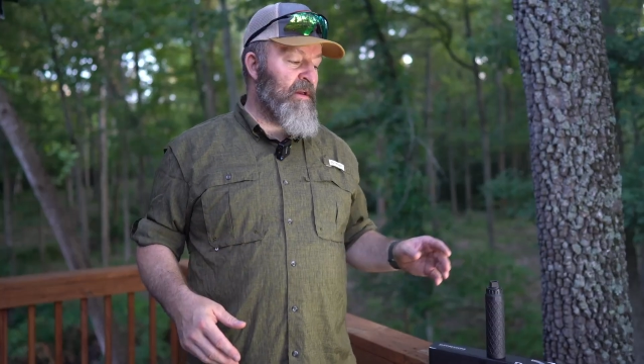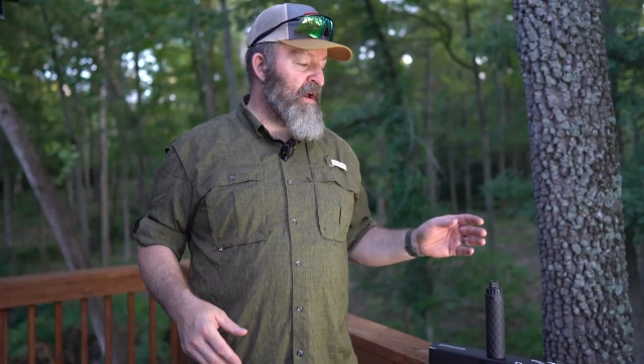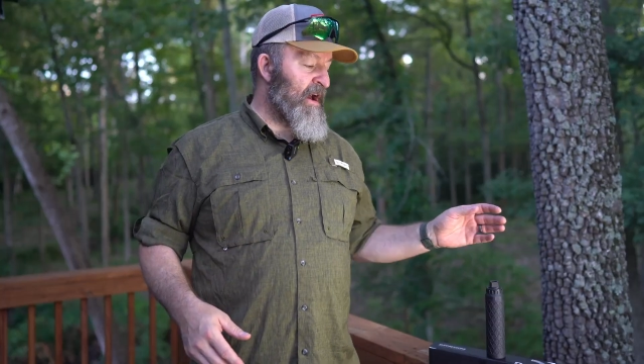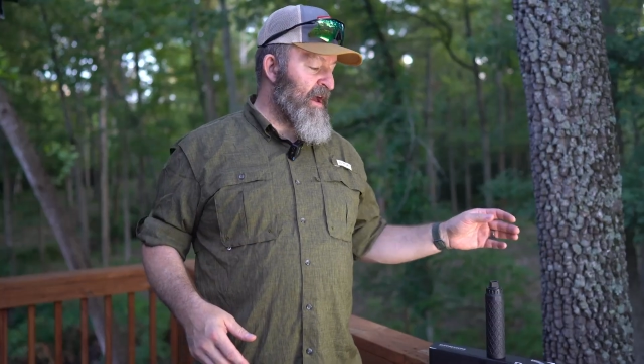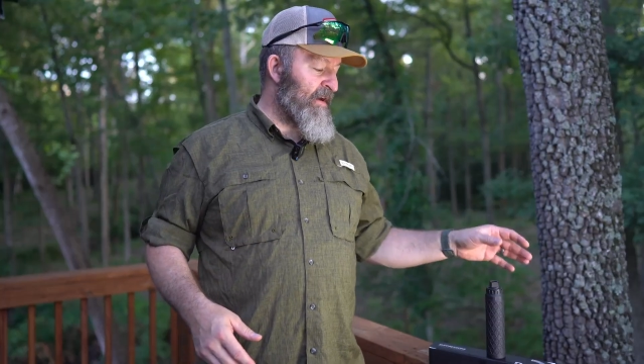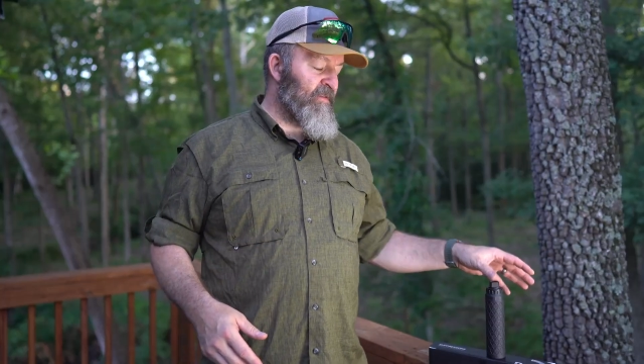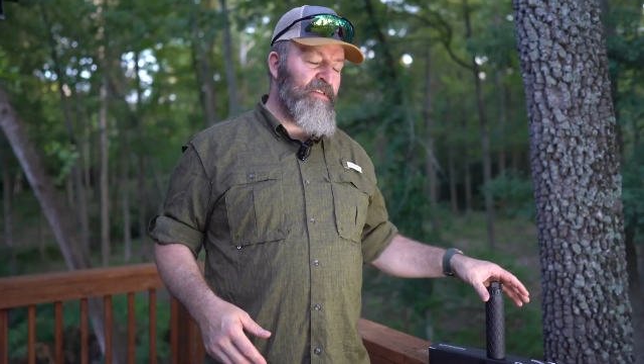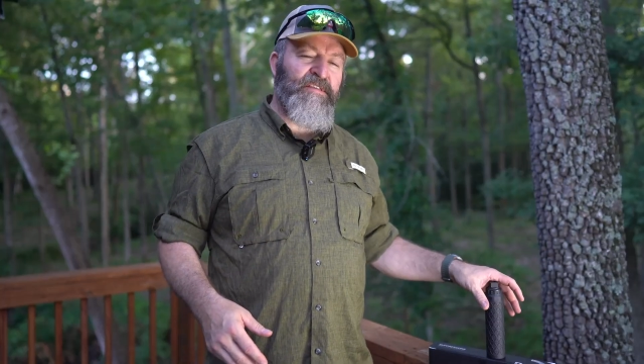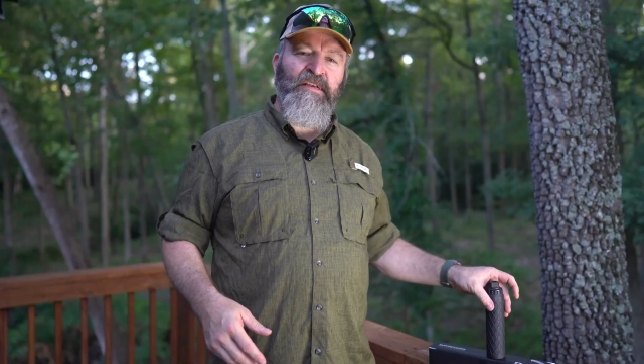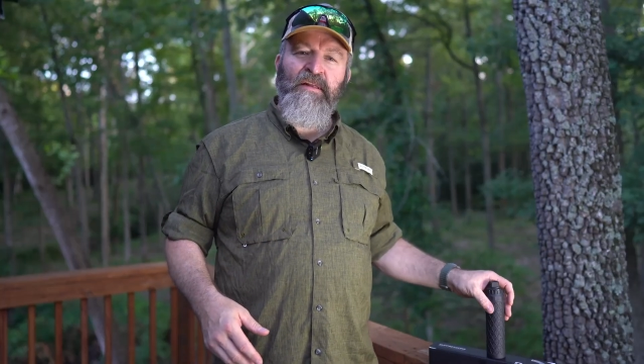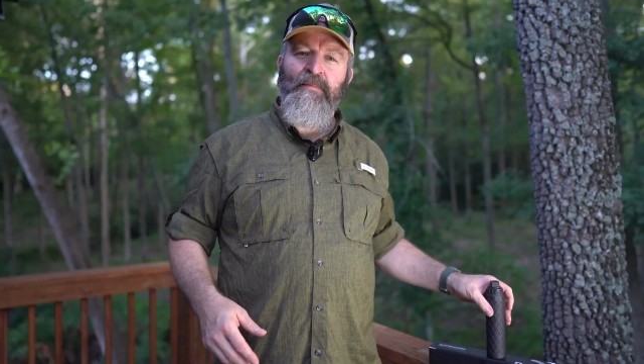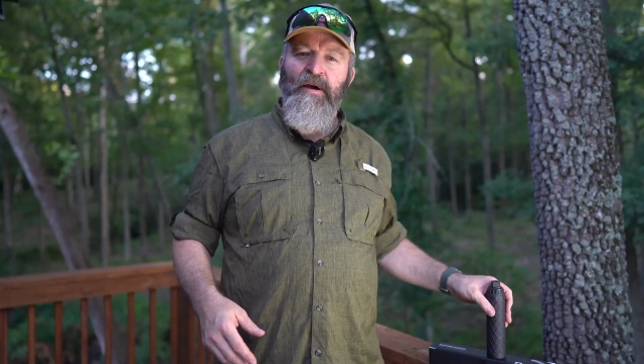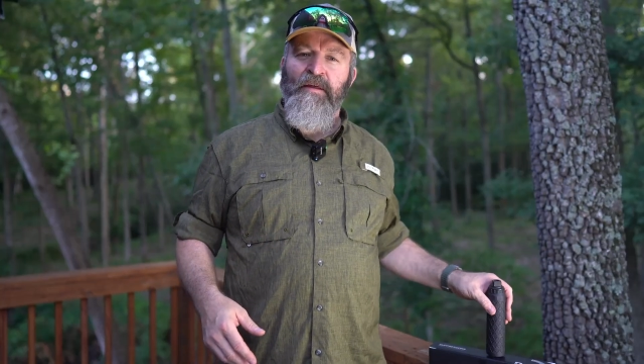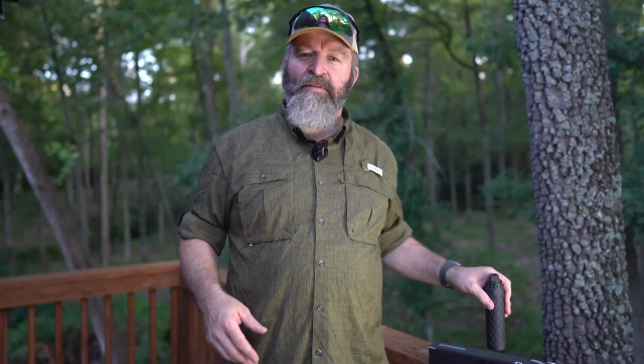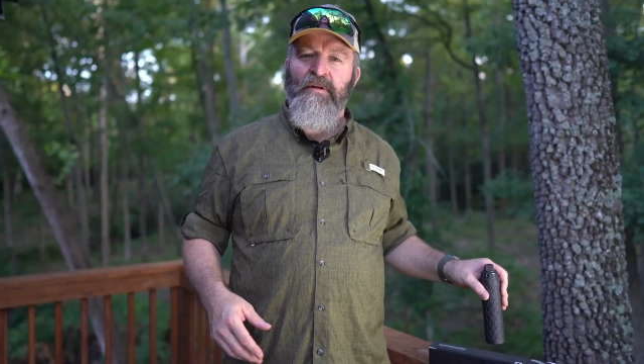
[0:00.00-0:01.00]
I haven't seen
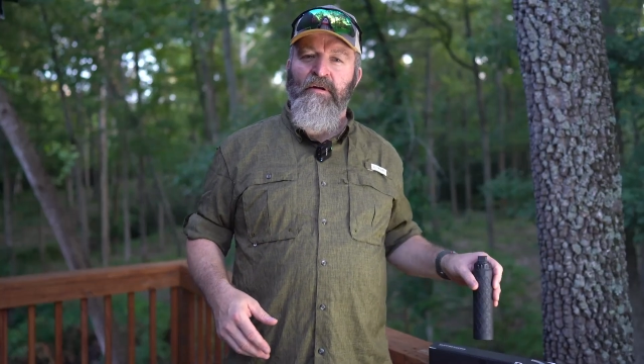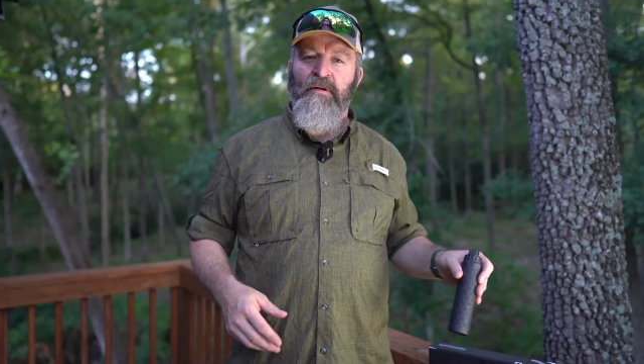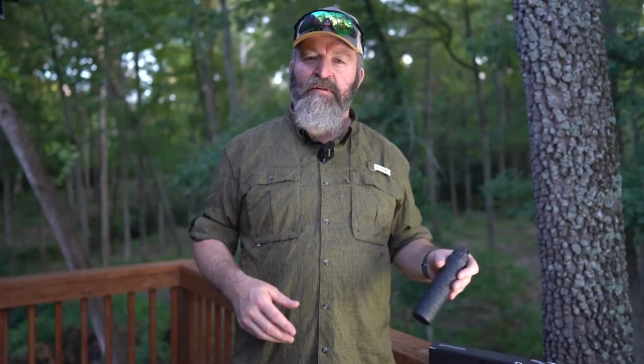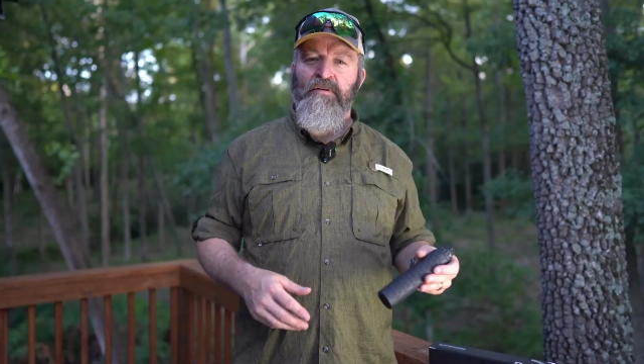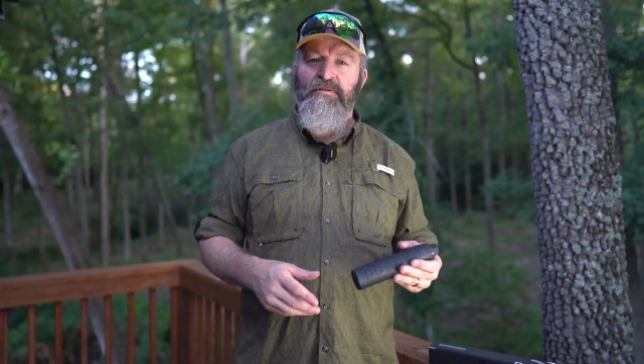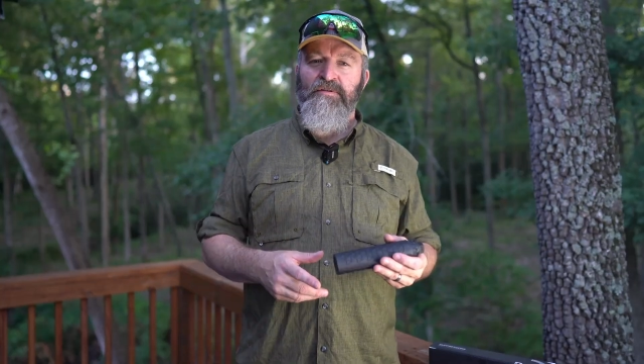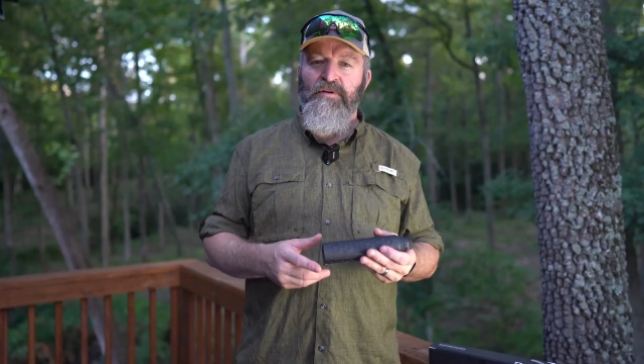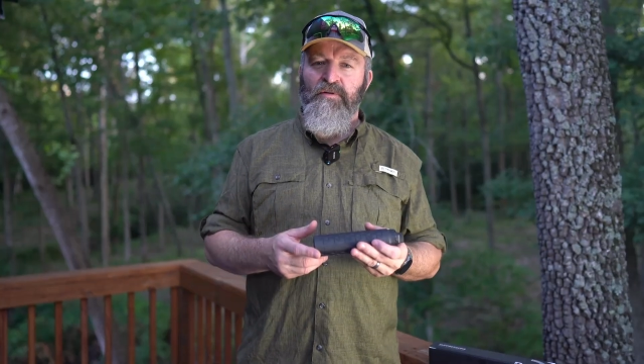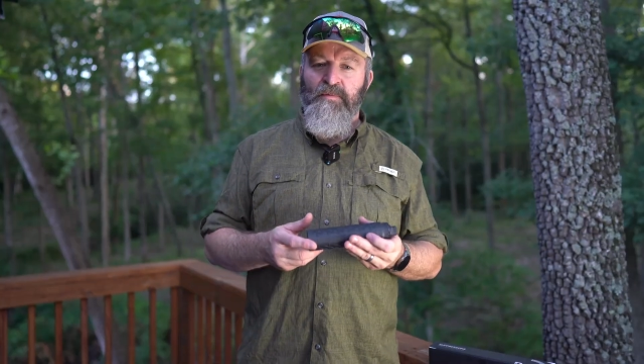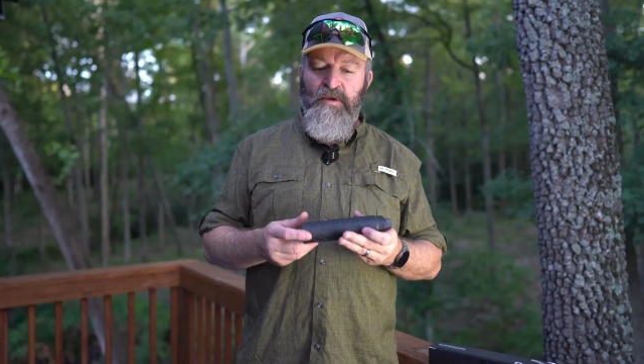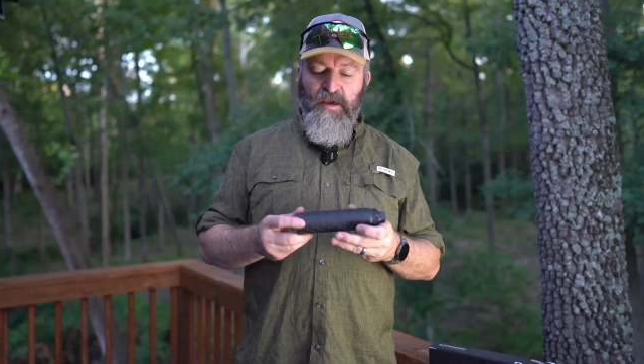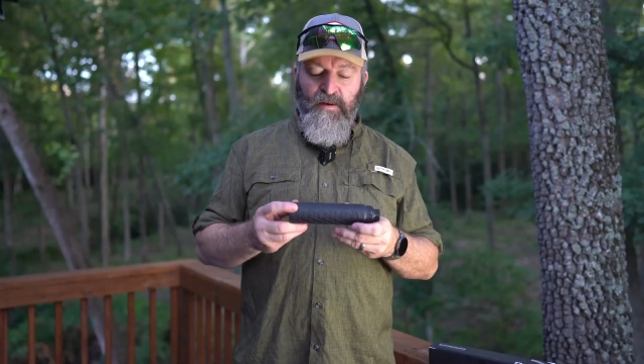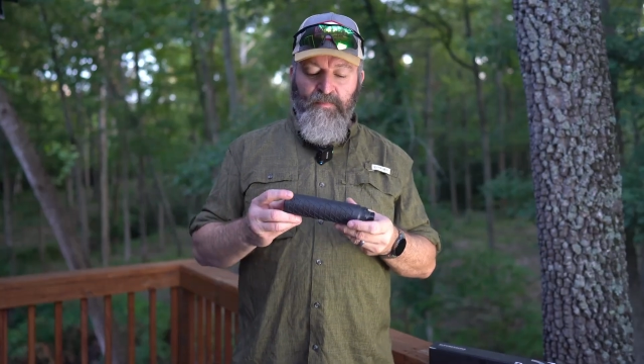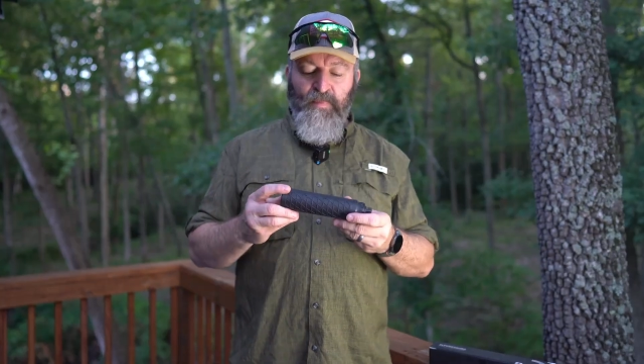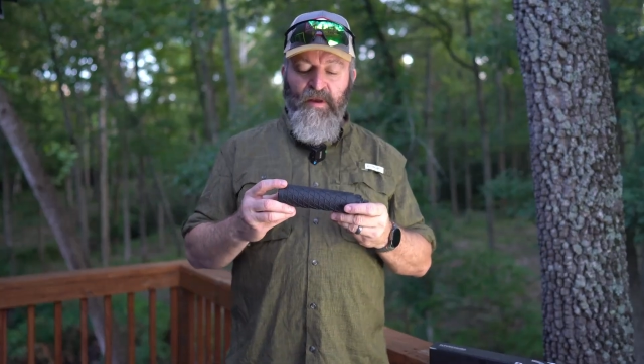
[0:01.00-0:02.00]
them out there on YouTube
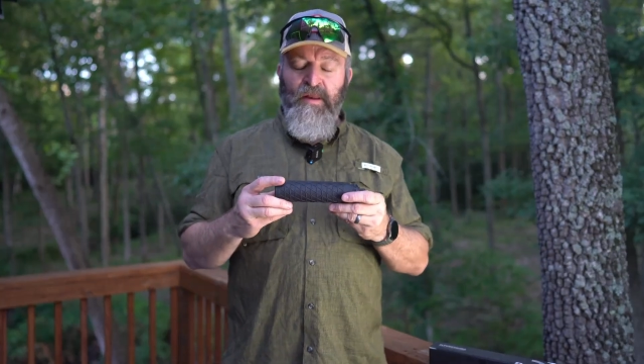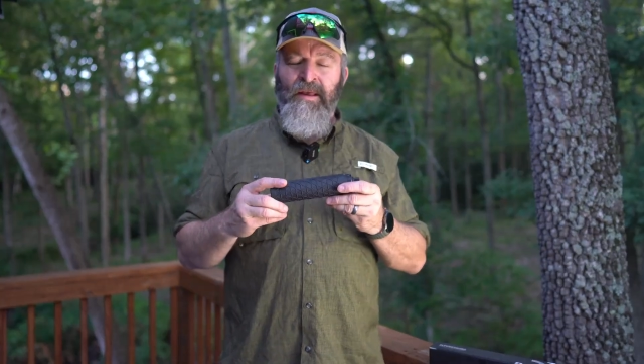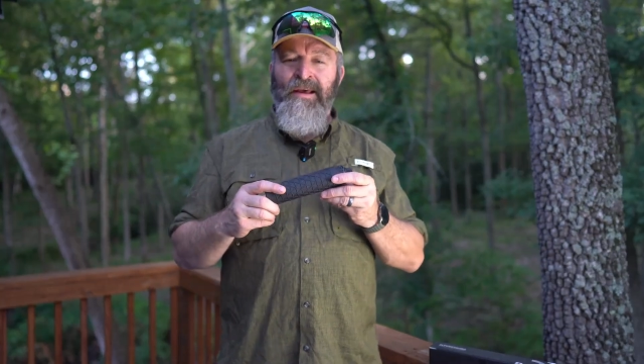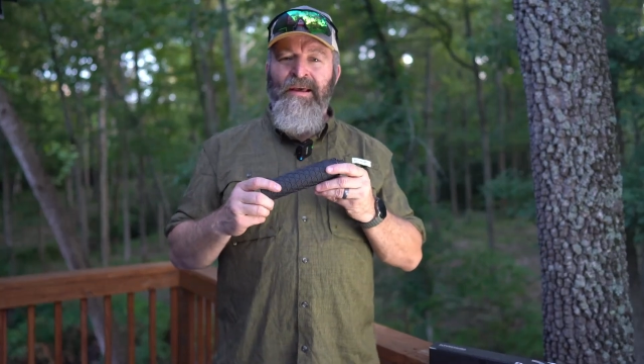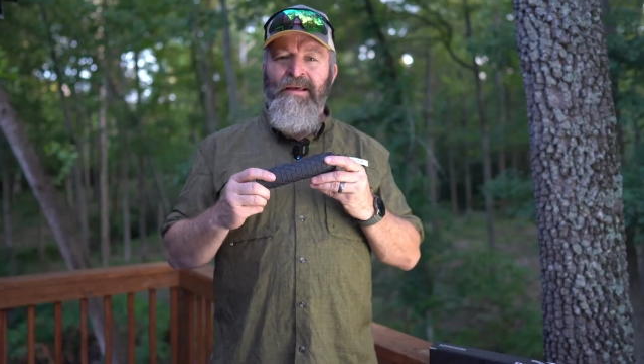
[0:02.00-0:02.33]
yet, but